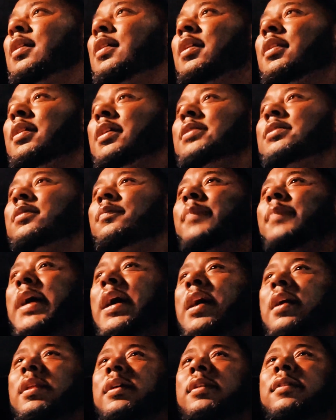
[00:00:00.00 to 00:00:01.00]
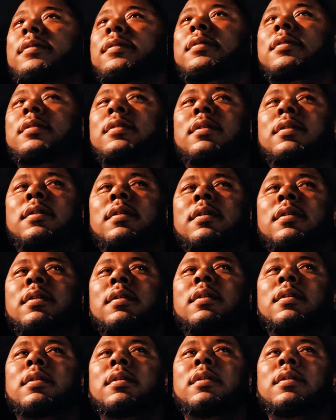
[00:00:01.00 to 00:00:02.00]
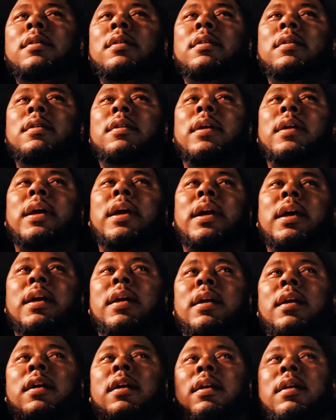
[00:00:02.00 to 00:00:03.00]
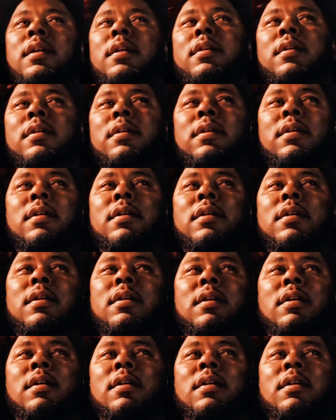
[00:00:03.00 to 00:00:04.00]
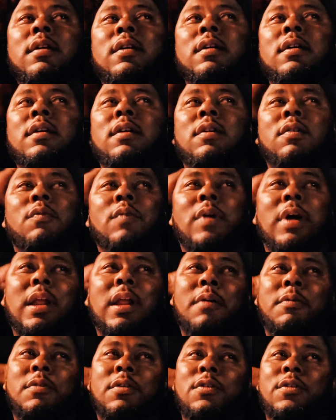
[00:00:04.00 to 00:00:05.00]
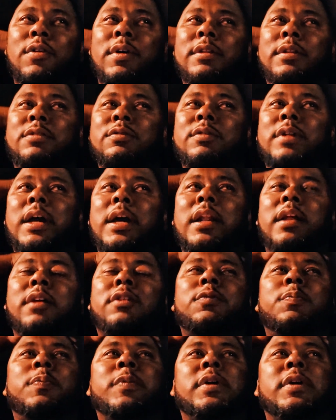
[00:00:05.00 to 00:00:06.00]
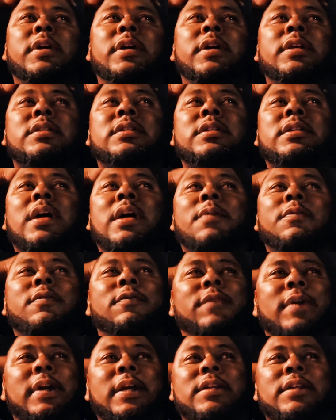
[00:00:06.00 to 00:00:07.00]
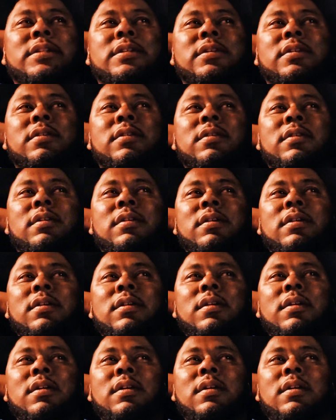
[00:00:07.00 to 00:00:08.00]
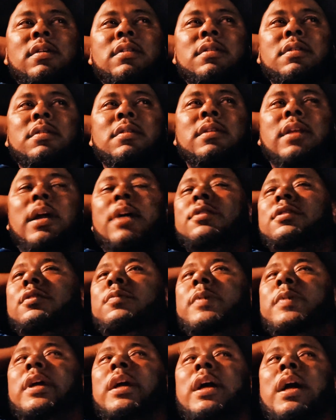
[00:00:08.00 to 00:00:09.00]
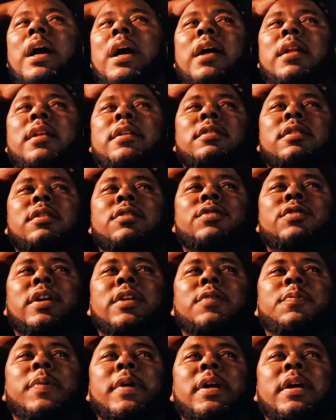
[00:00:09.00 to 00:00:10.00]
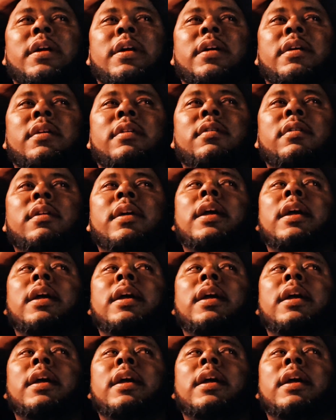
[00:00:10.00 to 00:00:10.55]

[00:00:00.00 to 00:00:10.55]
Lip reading: I need some balance. And while I'm going through that experience and observation, I'm just being honest and transparent.